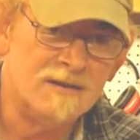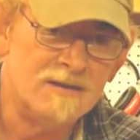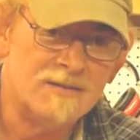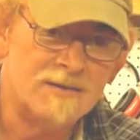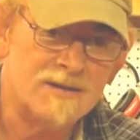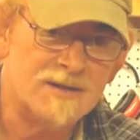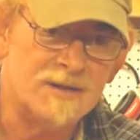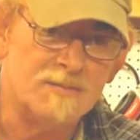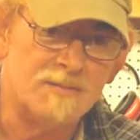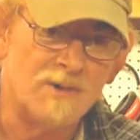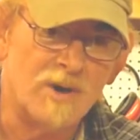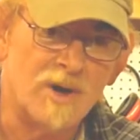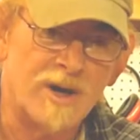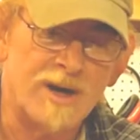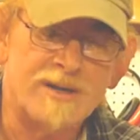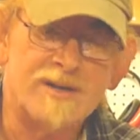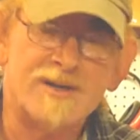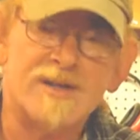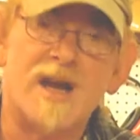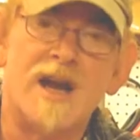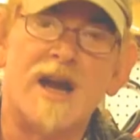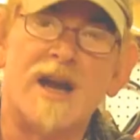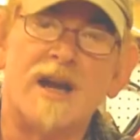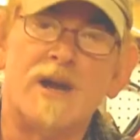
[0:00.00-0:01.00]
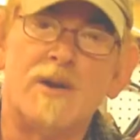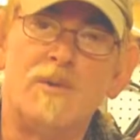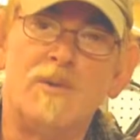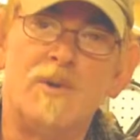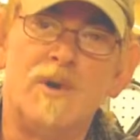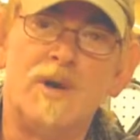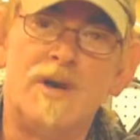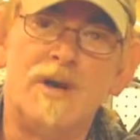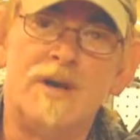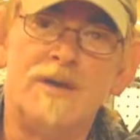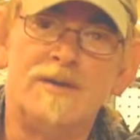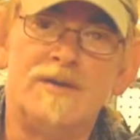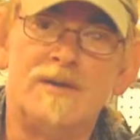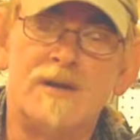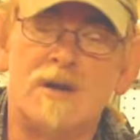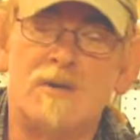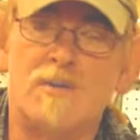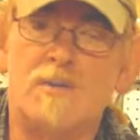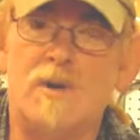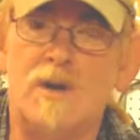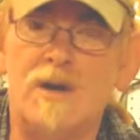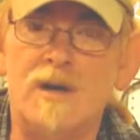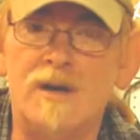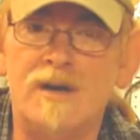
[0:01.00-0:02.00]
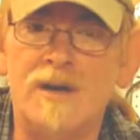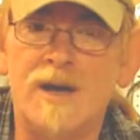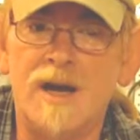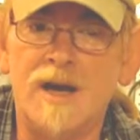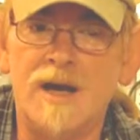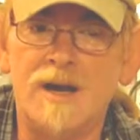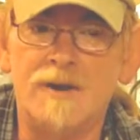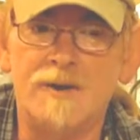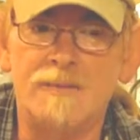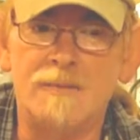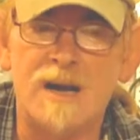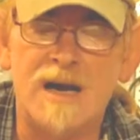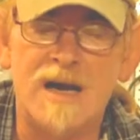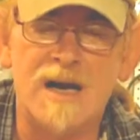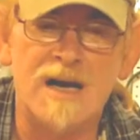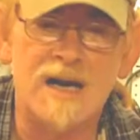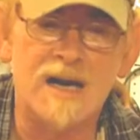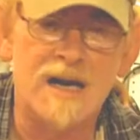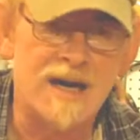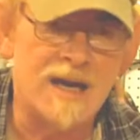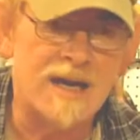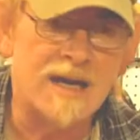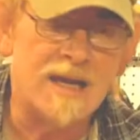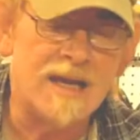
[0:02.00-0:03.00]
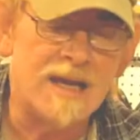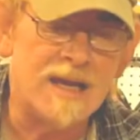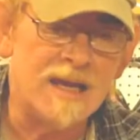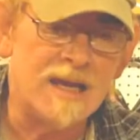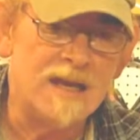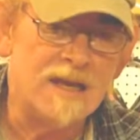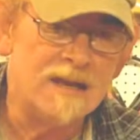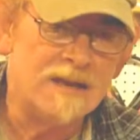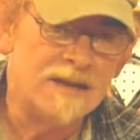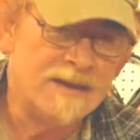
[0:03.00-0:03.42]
some more exotic woods or walnut or mahogany.